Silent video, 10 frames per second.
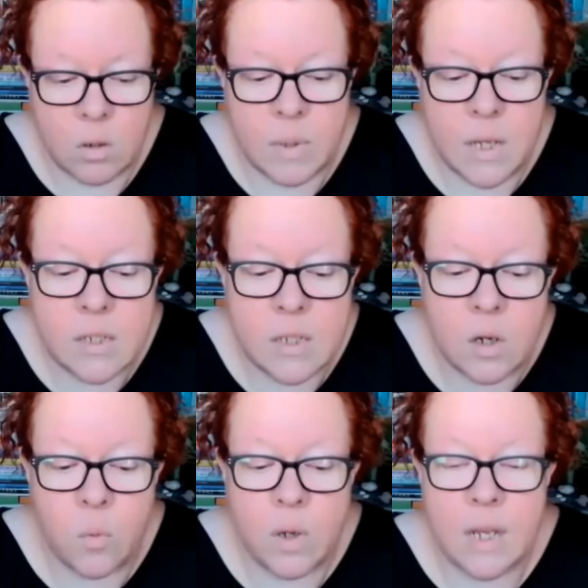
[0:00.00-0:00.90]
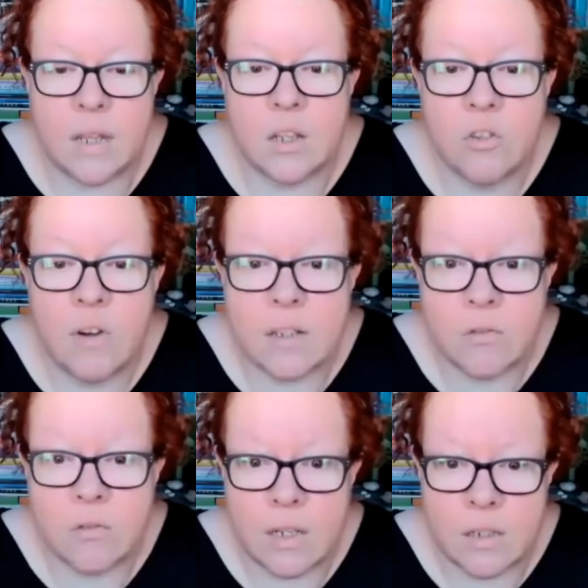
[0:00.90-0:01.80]
Blessed are we, the
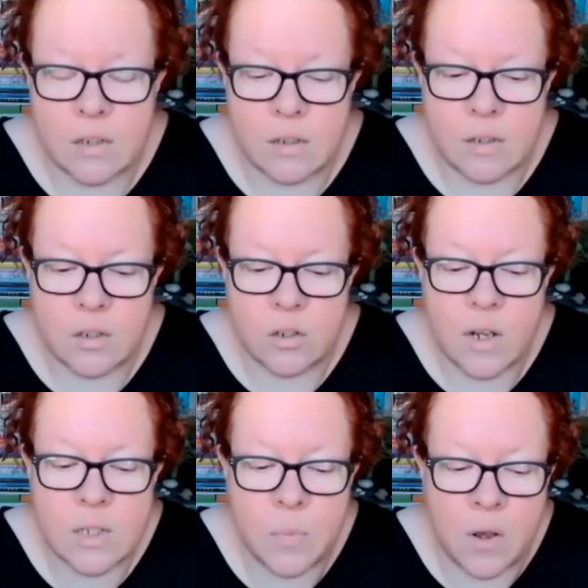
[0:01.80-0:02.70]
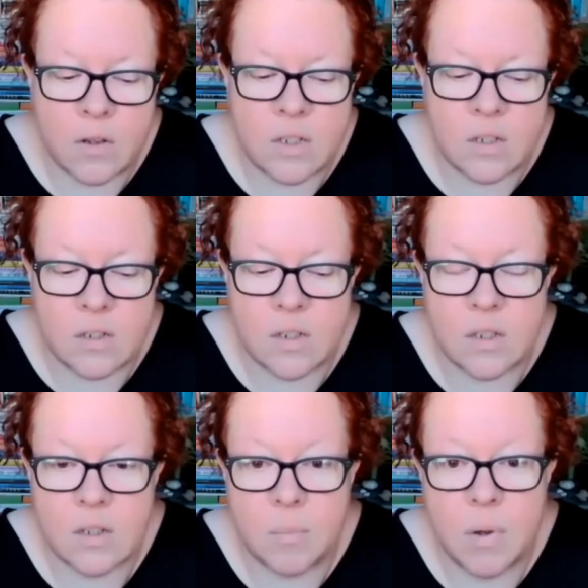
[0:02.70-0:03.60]
transgressors, the trespassers,
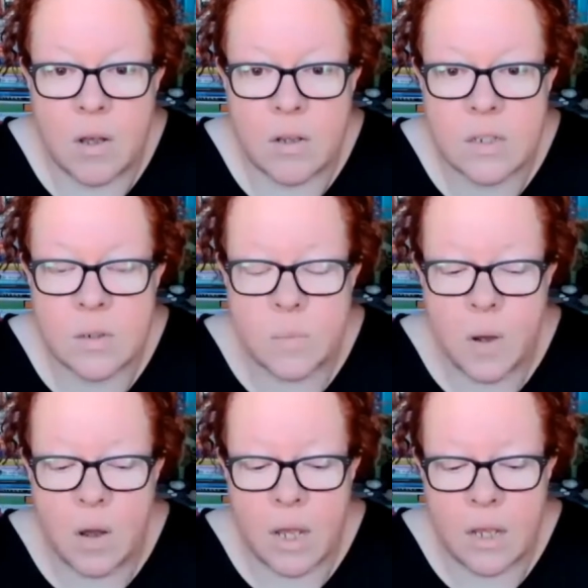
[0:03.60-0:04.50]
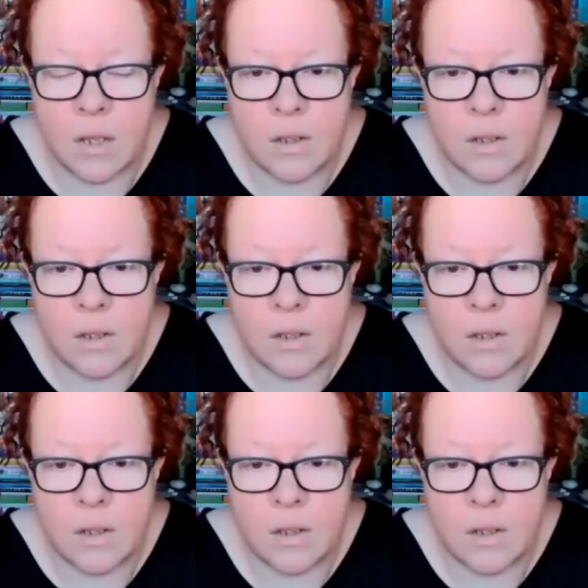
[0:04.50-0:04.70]
the passers-by,